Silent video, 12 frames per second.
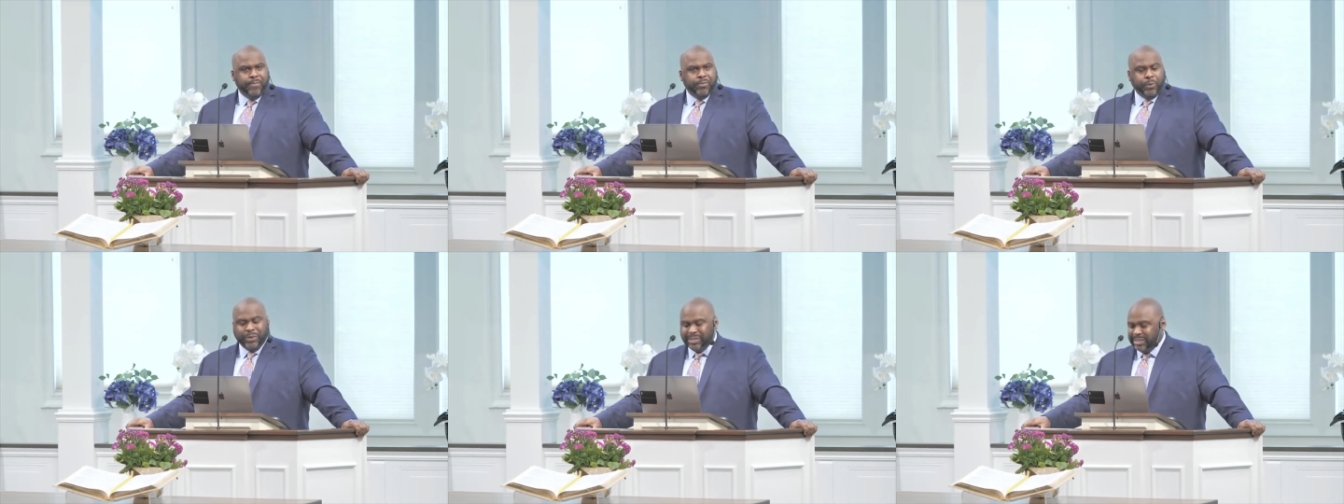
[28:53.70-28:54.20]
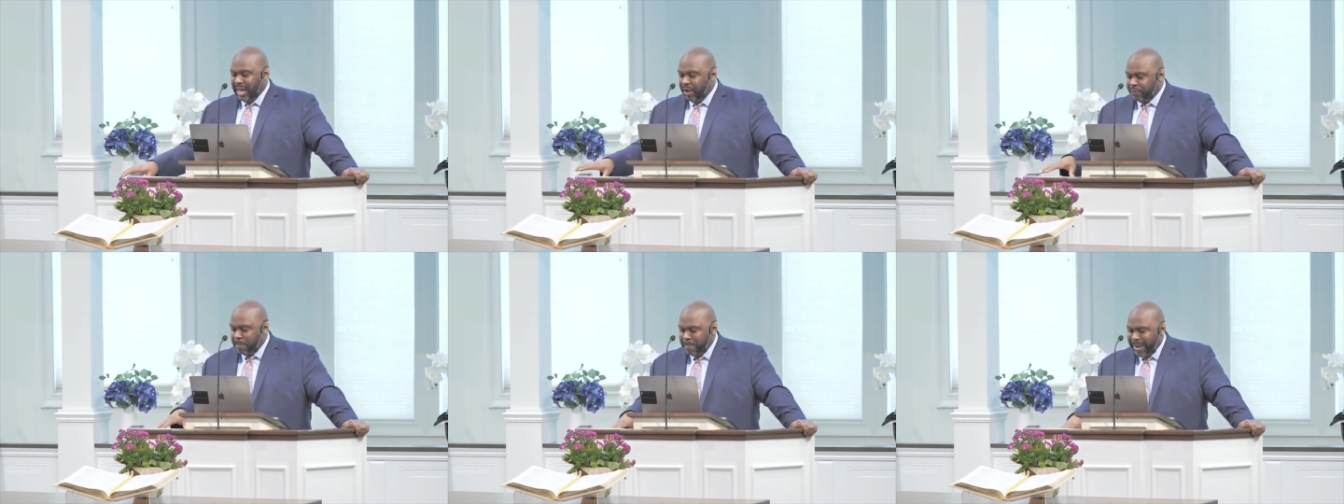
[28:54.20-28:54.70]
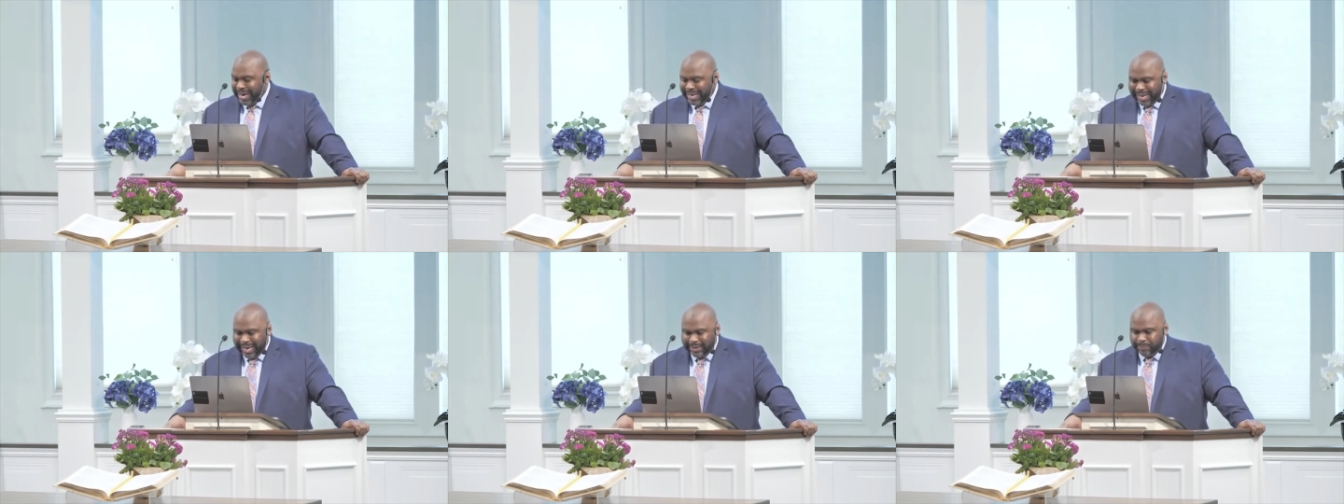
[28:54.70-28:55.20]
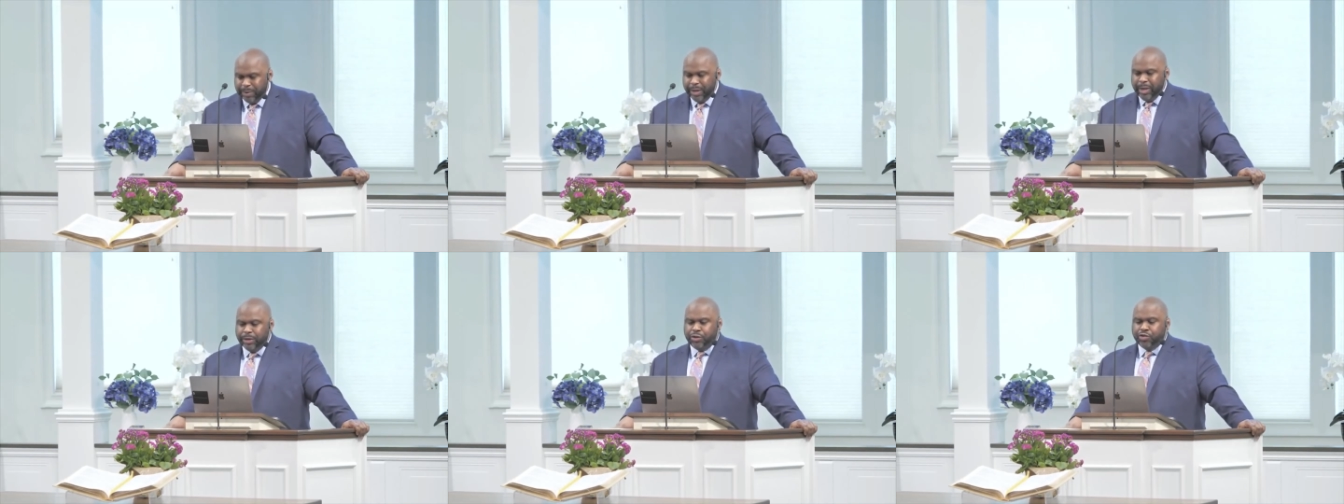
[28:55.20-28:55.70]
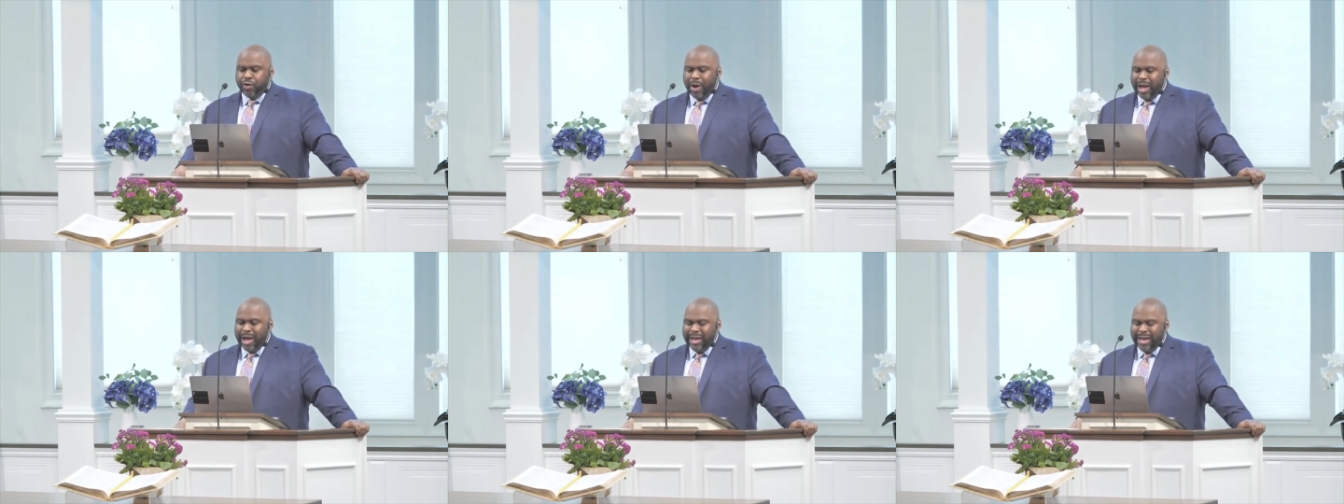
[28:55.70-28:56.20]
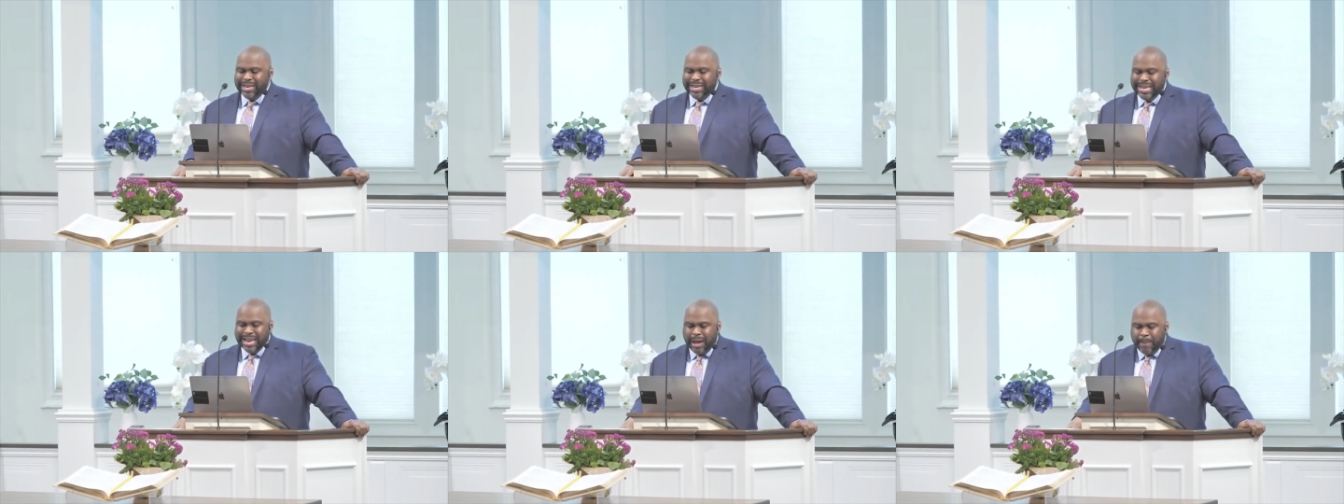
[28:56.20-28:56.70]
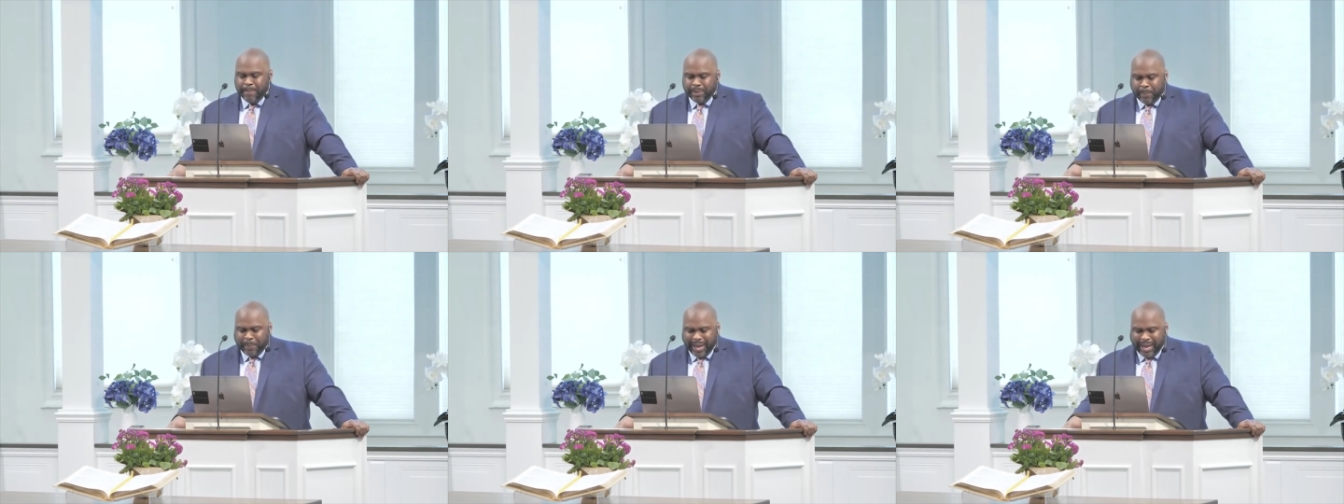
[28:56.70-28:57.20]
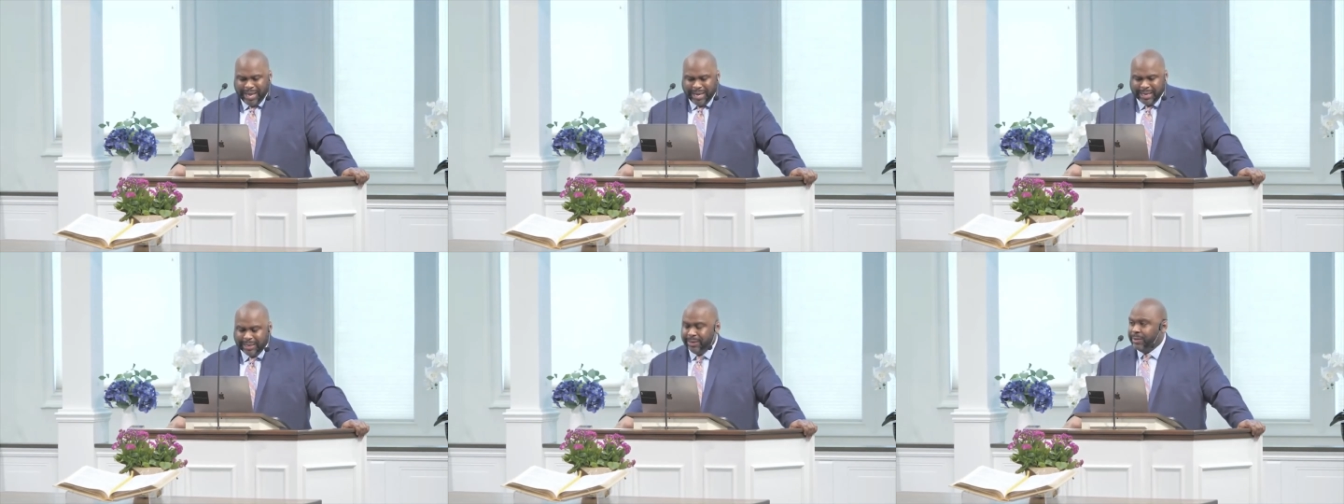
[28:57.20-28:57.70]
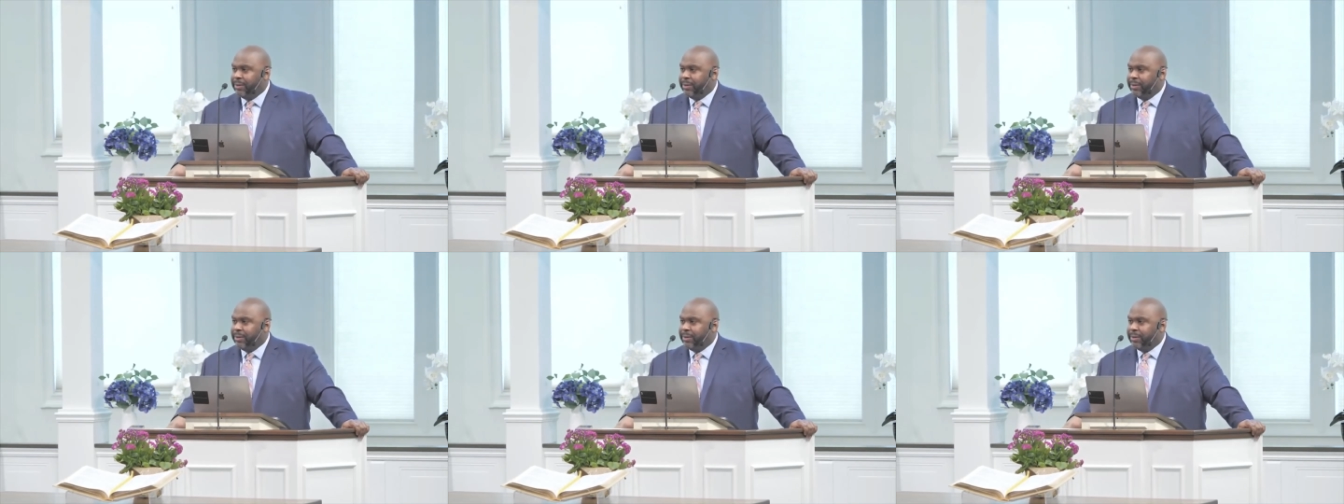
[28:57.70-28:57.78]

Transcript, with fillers: So we self medicate to try and numb the pain.